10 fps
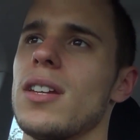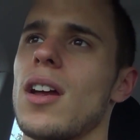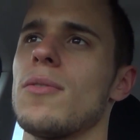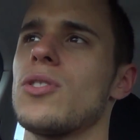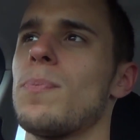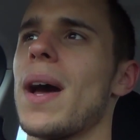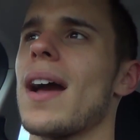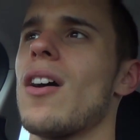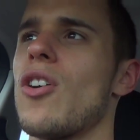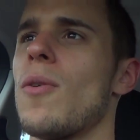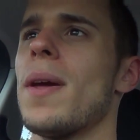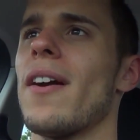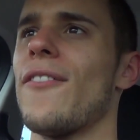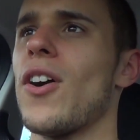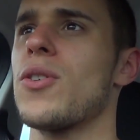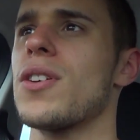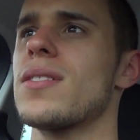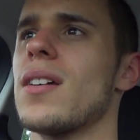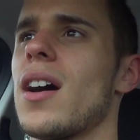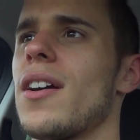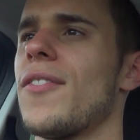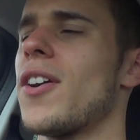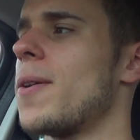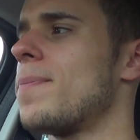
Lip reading: You know, I've got a bit of focus. I've